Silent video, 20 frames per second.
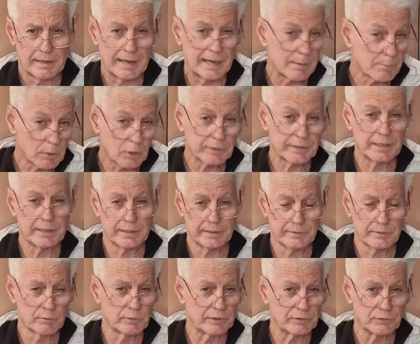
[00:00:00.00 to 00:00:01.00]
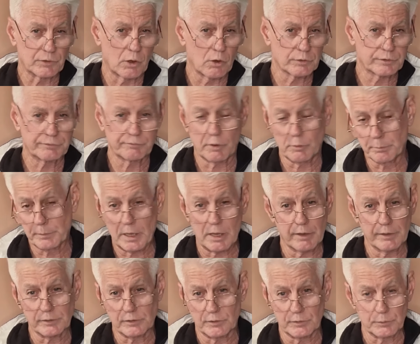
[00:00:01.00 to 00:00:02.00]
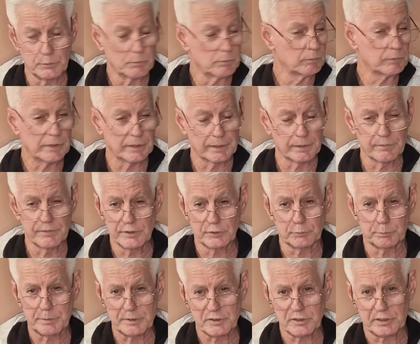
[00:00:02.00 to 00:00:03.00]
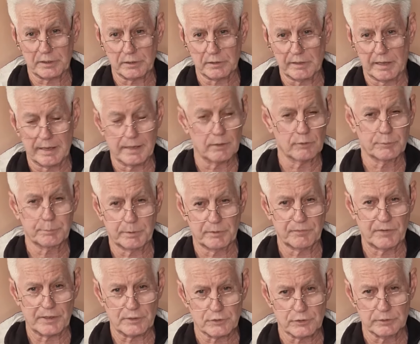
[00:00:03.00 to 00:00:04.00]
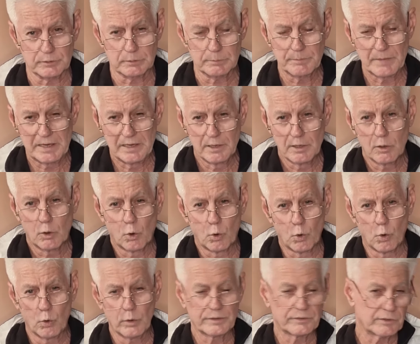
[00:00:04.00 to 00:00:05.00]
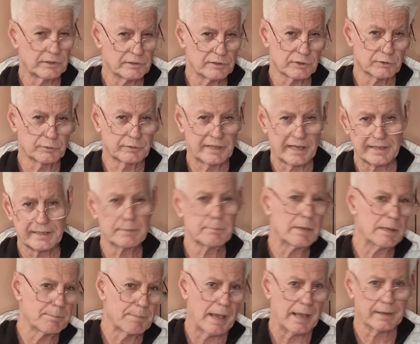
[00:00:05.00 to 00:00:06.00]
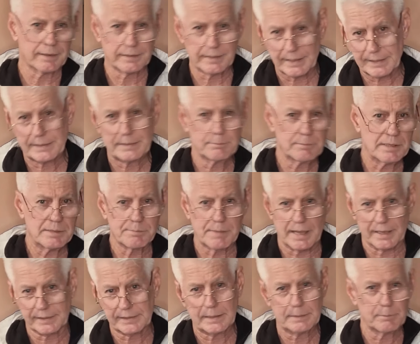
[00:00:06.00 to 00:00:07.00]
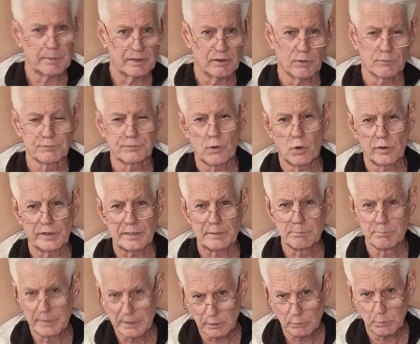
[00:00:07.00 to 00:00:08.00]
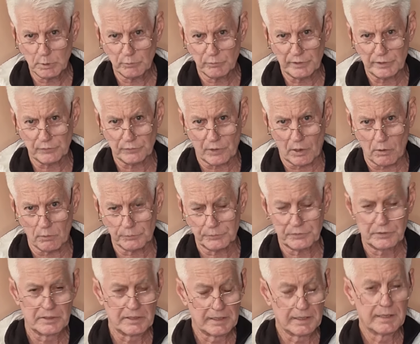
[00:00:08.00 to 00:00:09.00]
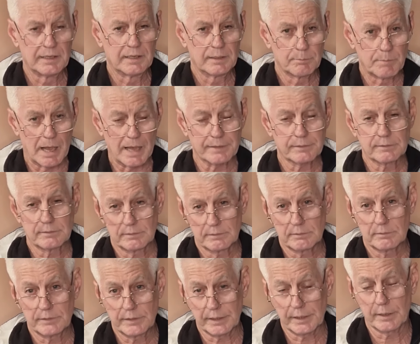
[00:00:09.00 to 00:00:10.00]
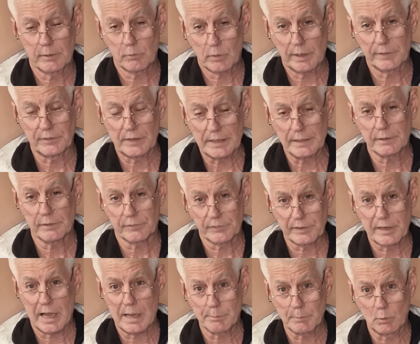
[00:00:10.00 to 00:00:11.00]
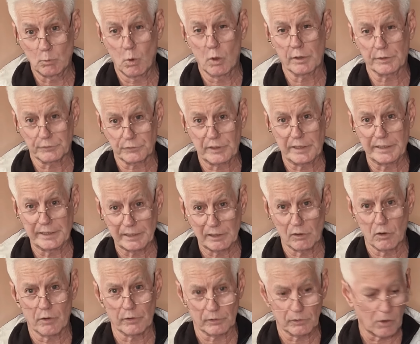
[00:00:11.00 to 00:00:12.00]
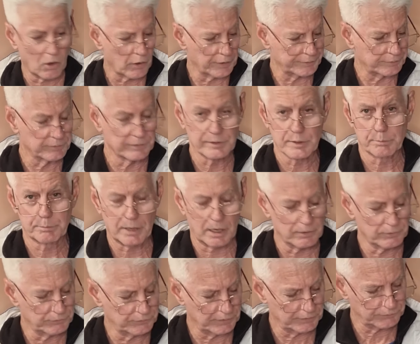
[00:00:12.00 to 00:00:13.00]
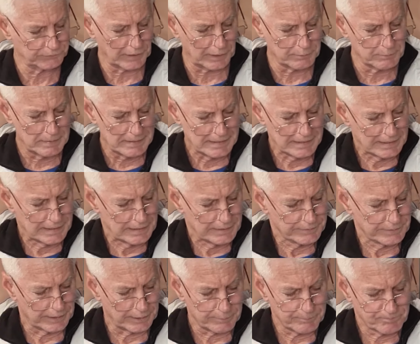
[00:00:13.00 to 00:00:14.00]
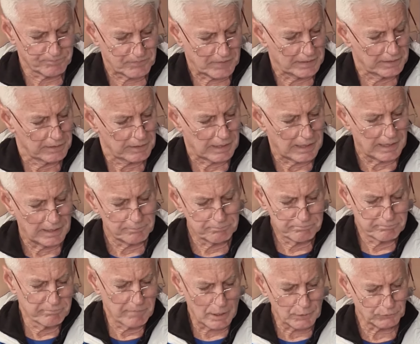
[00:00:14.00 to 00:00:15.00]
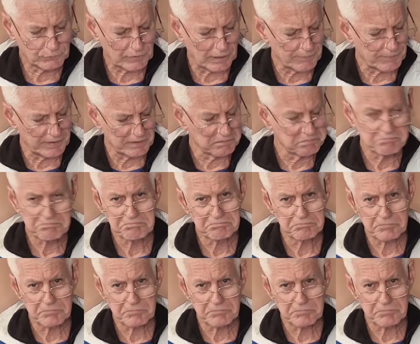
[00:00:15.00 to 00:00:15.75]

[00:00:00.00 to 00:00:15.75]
am I getting the results if I'm going to, you know, this particular health professional, or is he just getting me back, and I'm finding minimal results, but, you know, at the end of the day, my wallet's getting a lot lighter in the process. So, you know, most other,